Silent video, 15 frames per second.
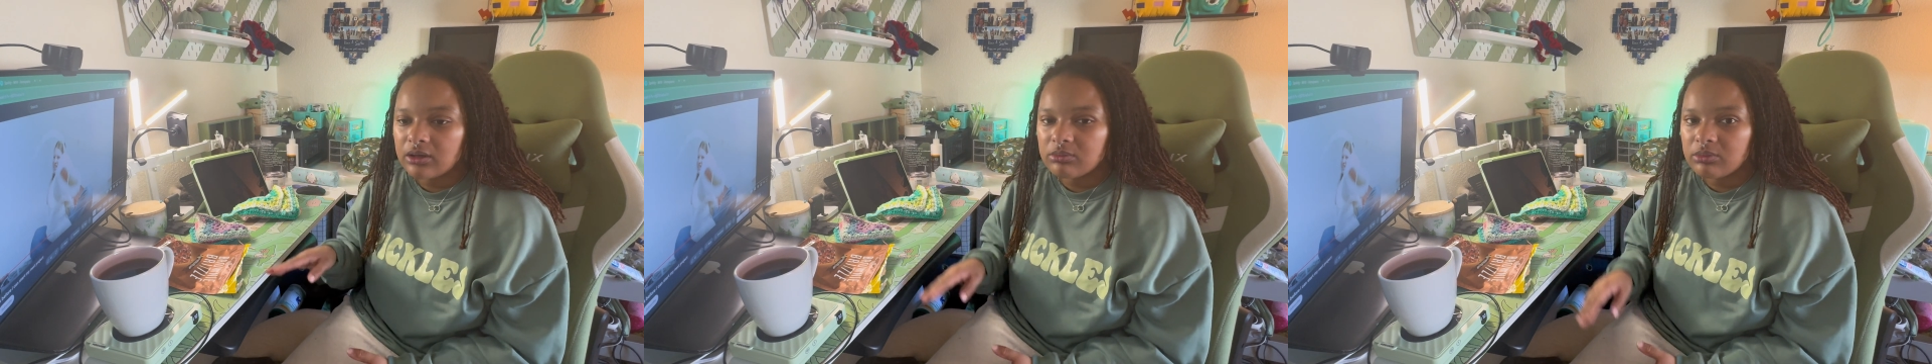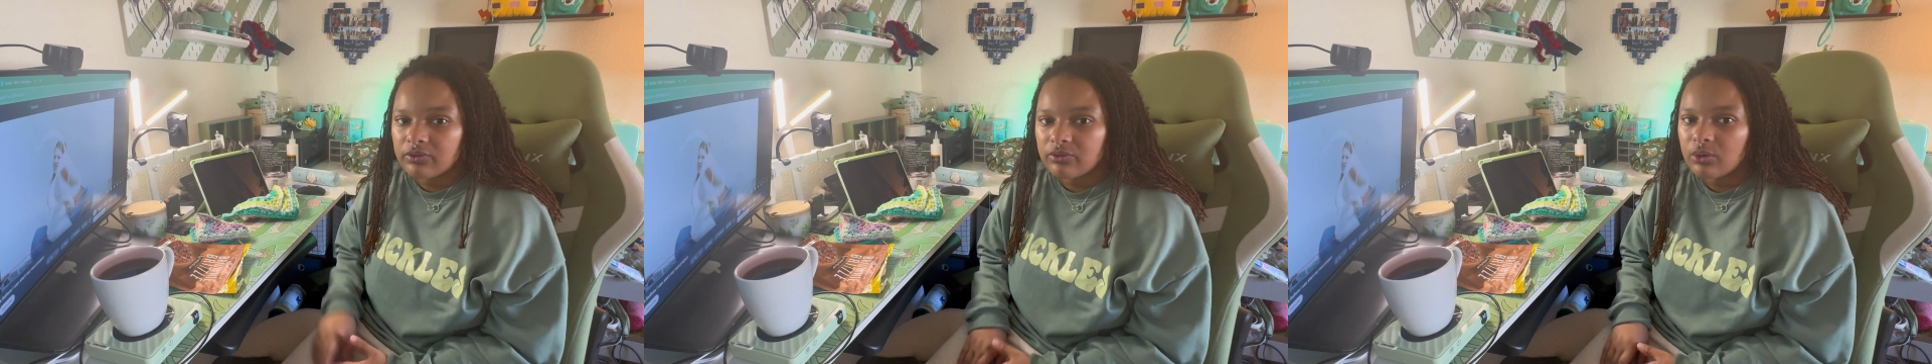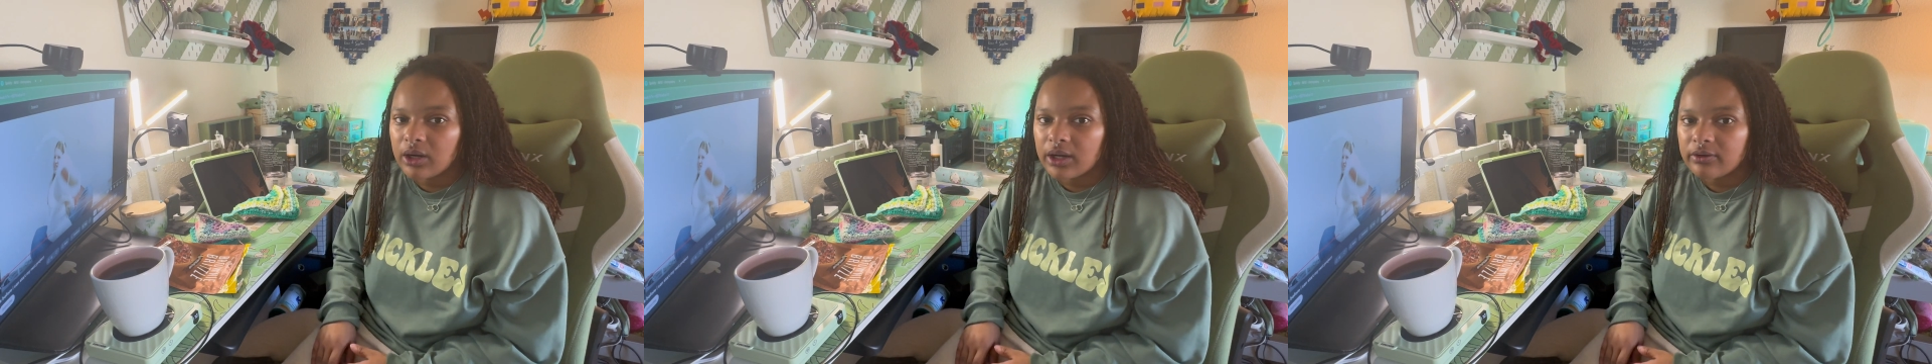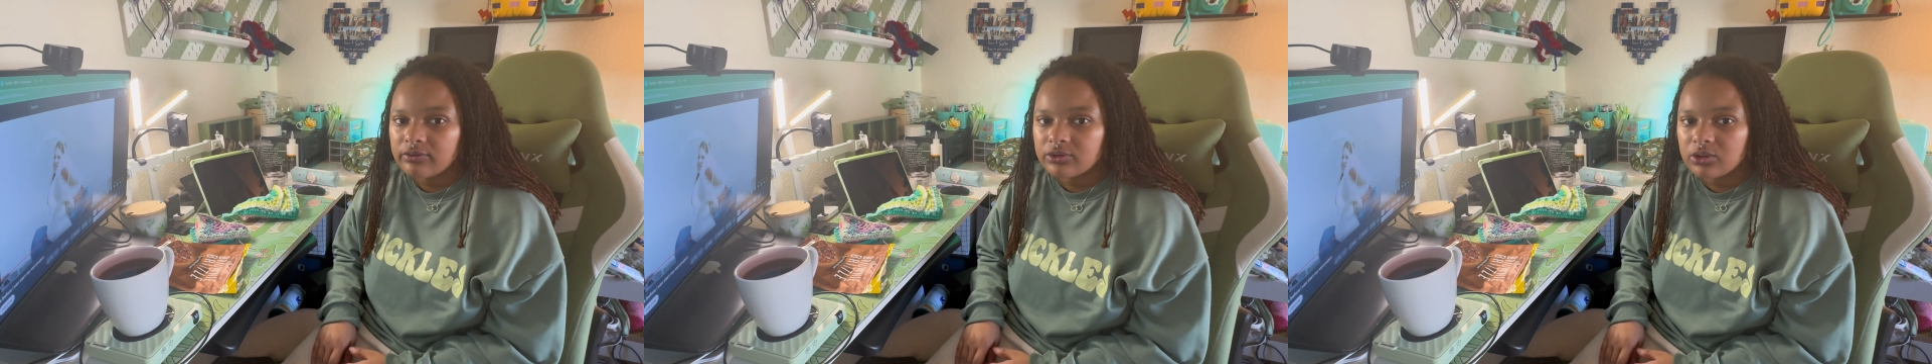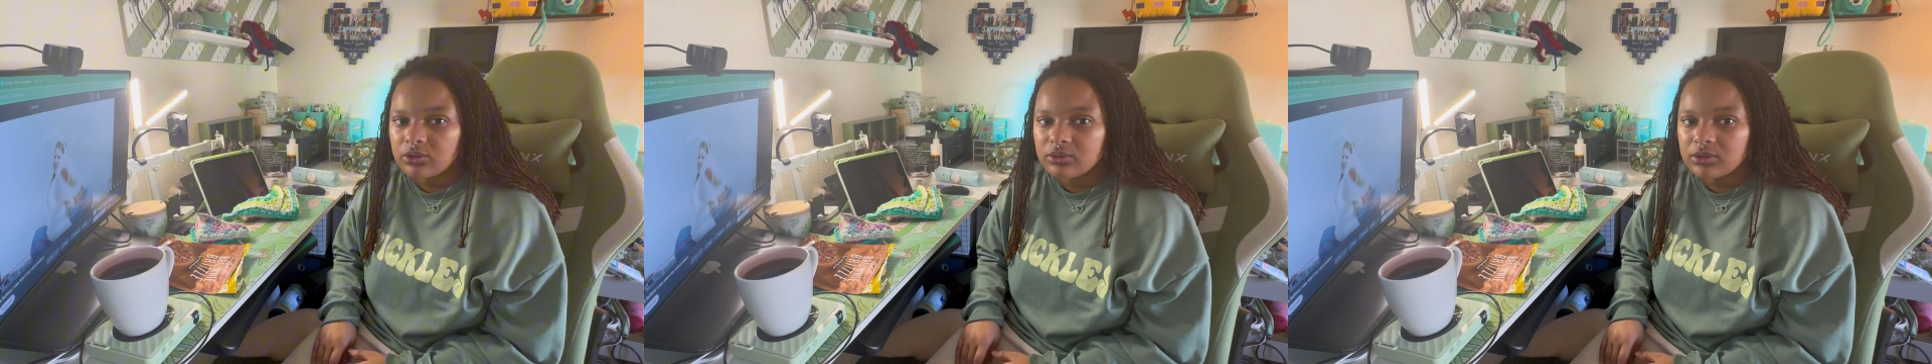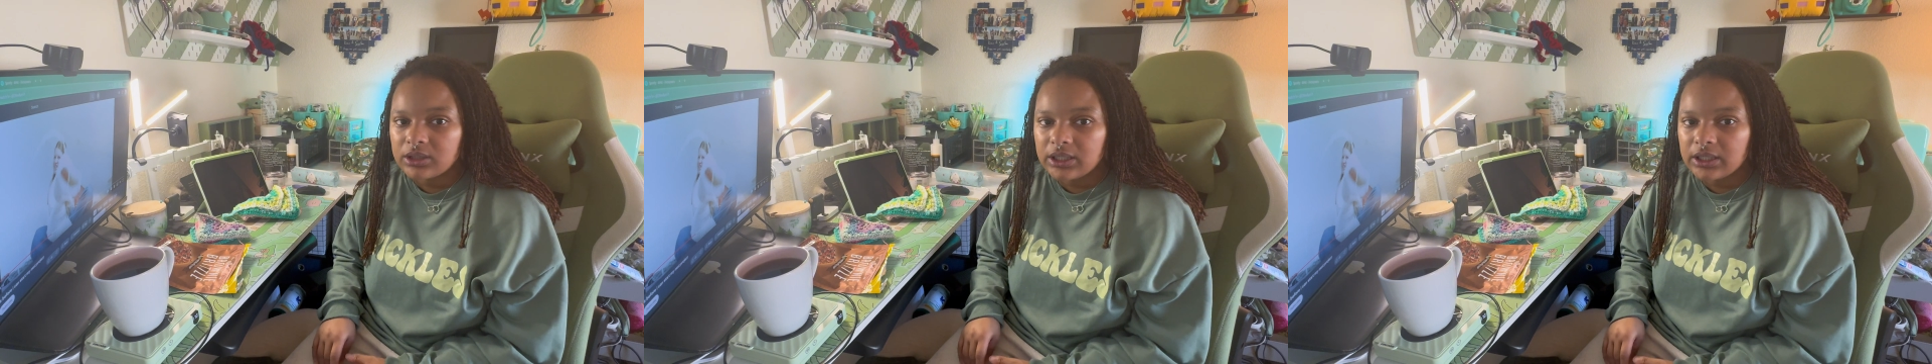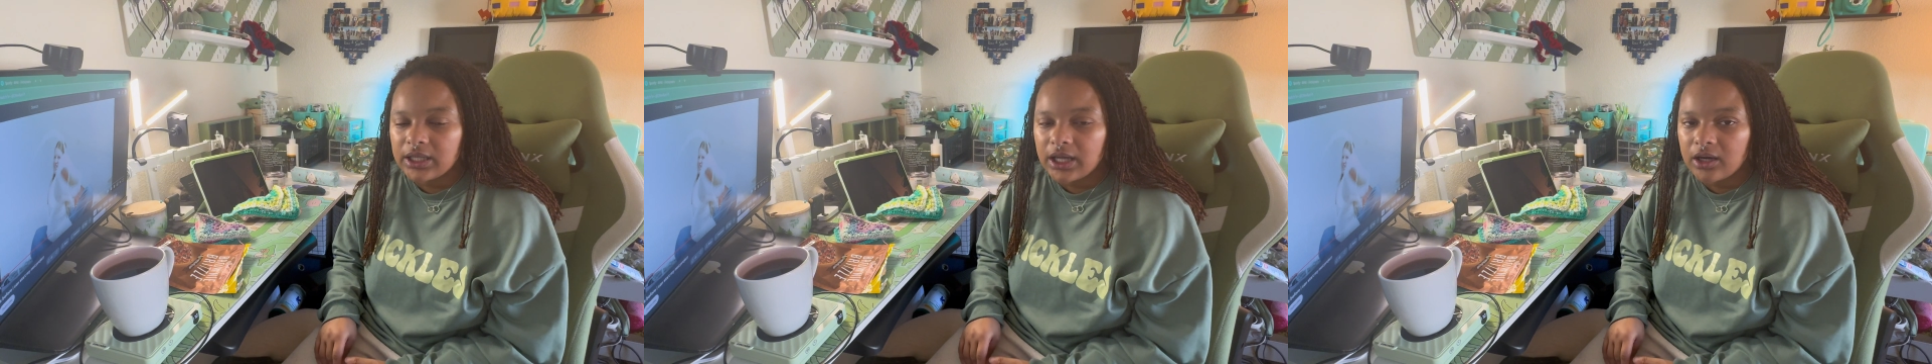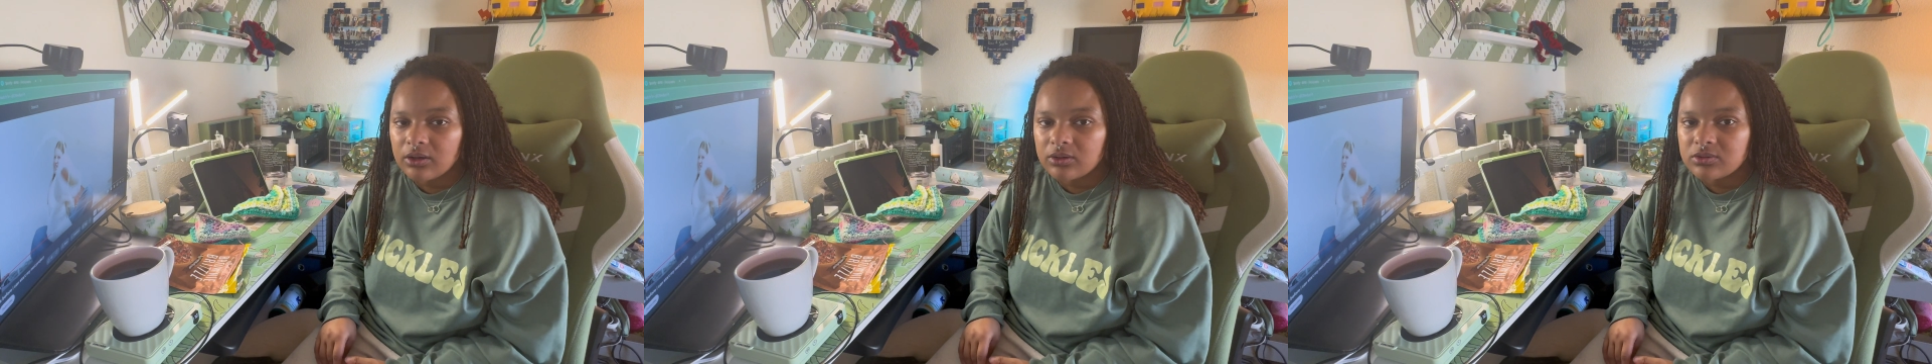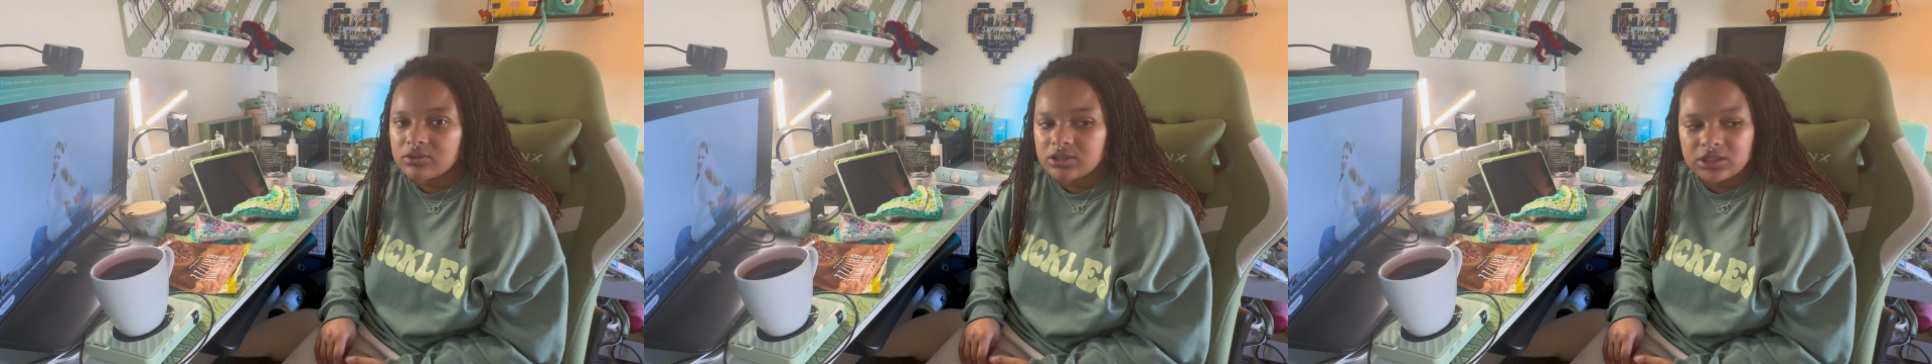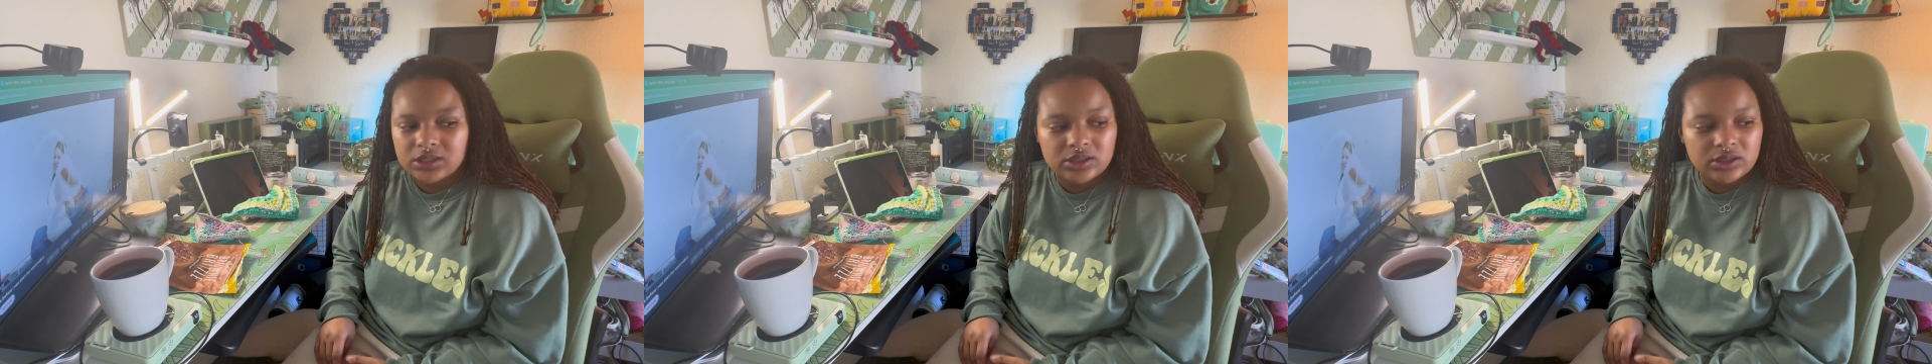before I have to go clean the
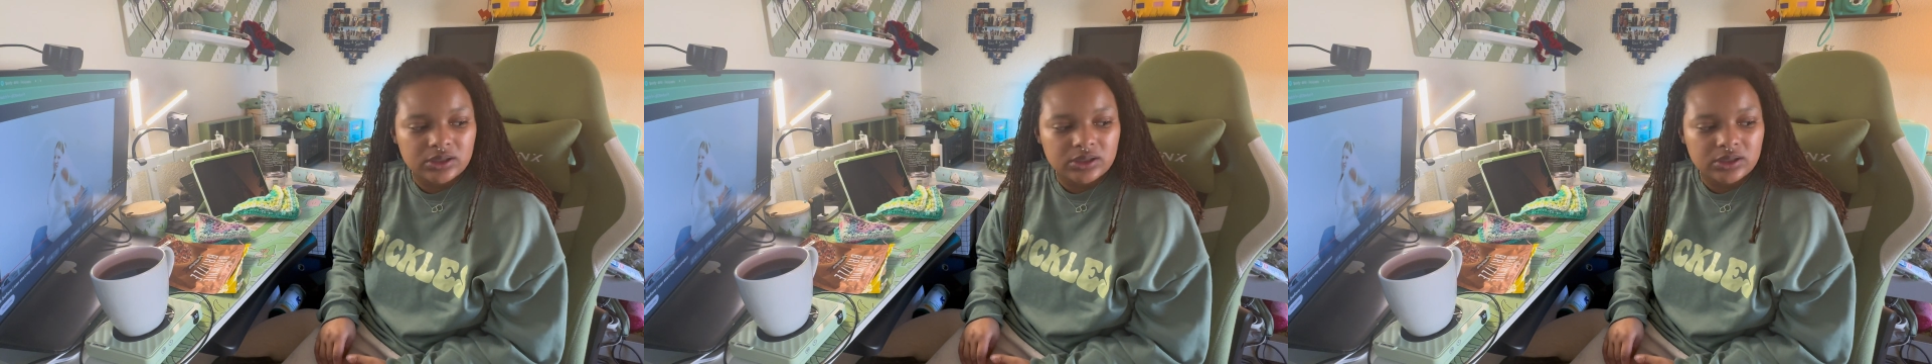house.